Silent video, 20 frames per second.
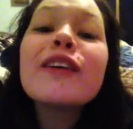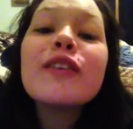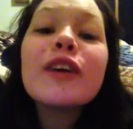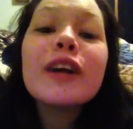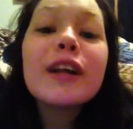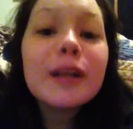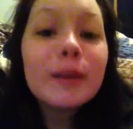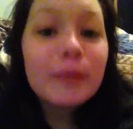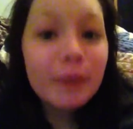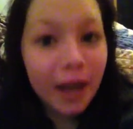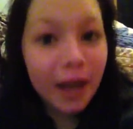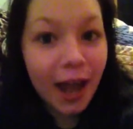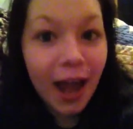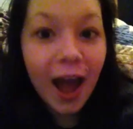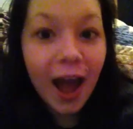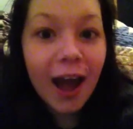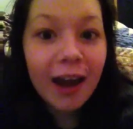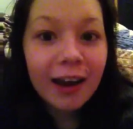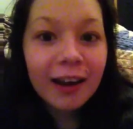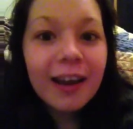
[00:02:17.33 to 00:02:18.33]
really
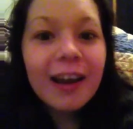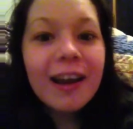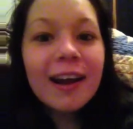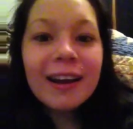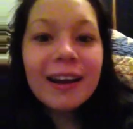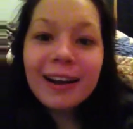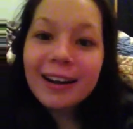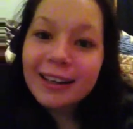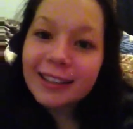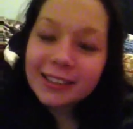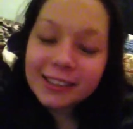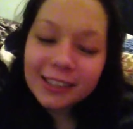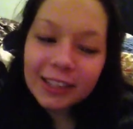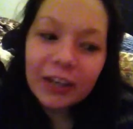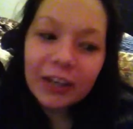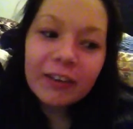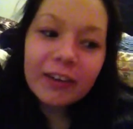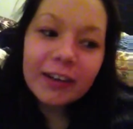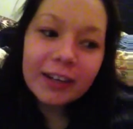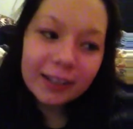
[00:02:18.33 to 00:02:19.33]
bad,
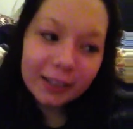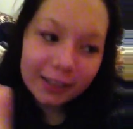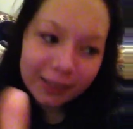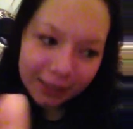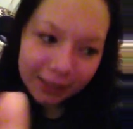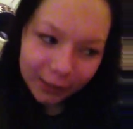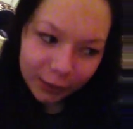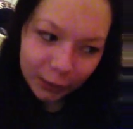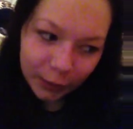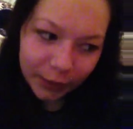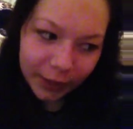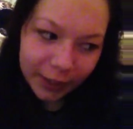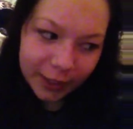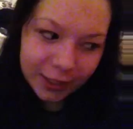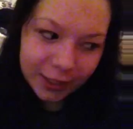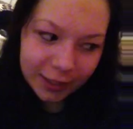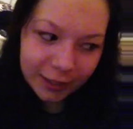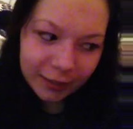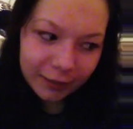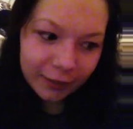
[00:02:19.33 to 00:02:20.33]
considering the
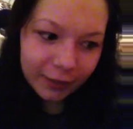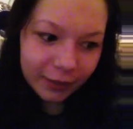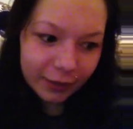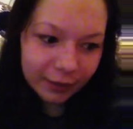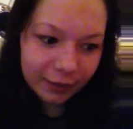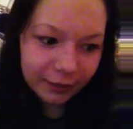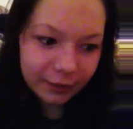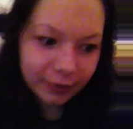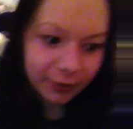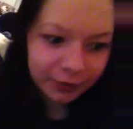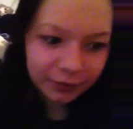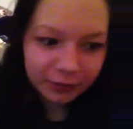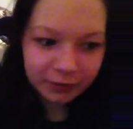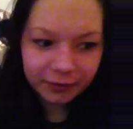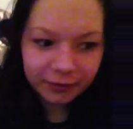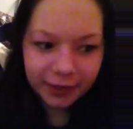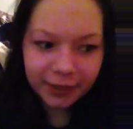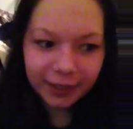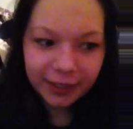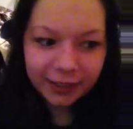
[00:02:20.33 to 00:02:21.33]
situation of the
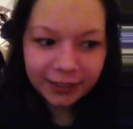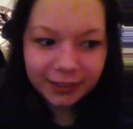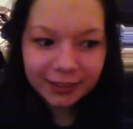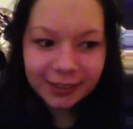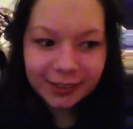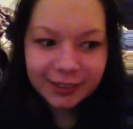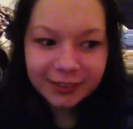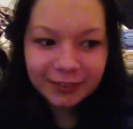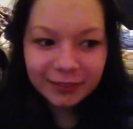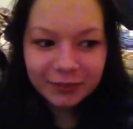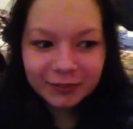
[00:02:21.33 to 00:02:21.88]
fact that